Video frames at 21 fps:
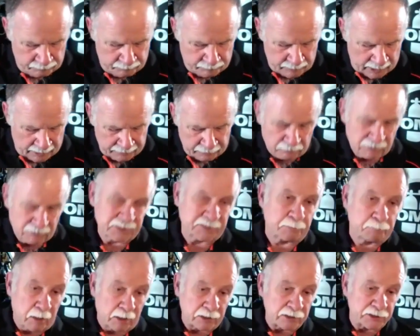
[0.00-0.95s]
and there is a
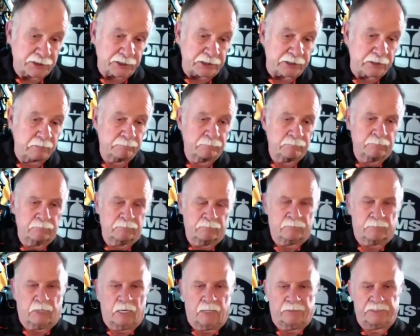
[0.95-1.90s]
bungee
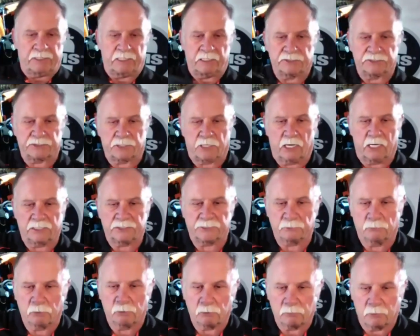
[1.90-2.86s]
on the inside so
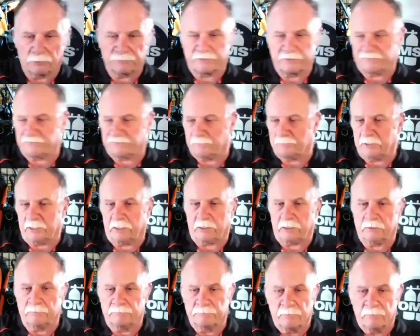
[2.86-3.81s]
it won't
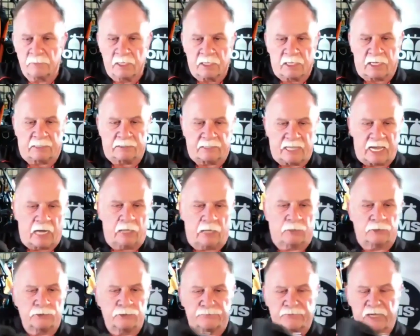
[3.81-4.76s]
disappear. And now
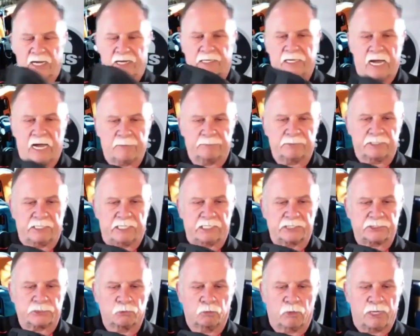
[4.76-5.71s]
you've got a
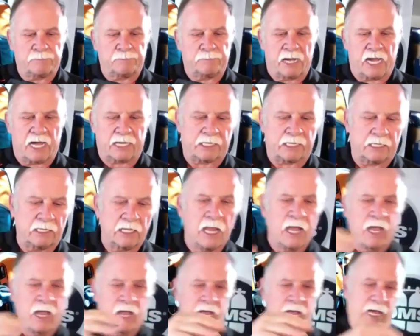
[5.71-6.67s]
combination weight pocket,
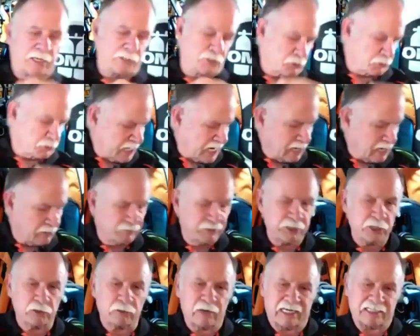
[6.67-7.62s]
and you're carrying
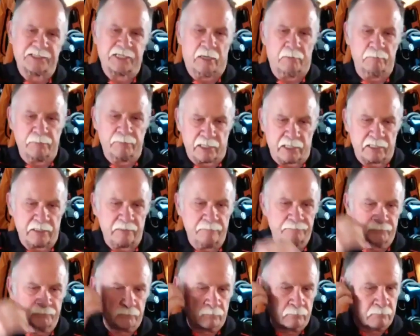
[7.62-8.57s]
your SMB
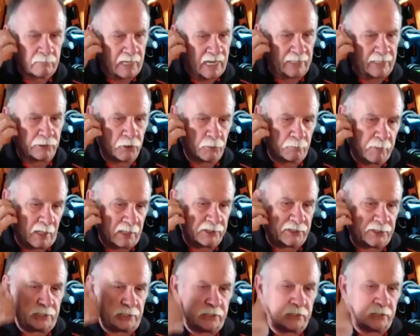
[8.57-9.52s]
and your
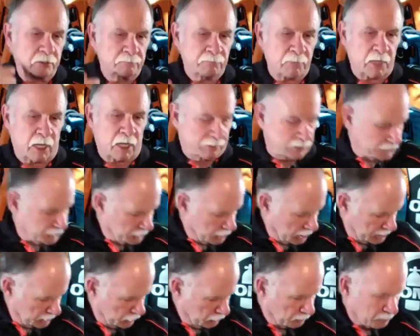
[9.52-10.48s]
bungee on the
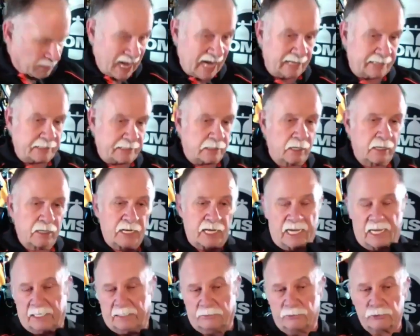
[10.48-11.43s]
side of your body.
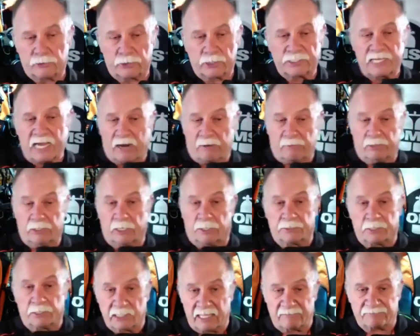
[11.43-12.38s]
and you could carry it on
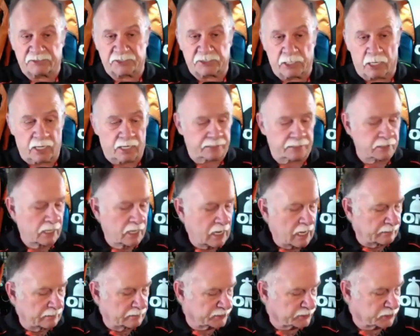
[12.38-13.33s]
the left side,
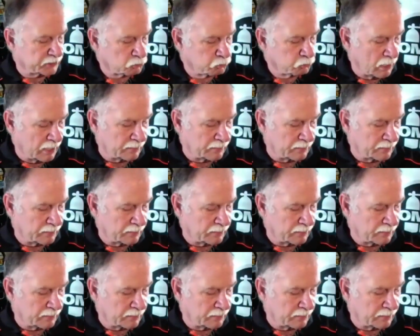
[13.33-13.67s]
and this is where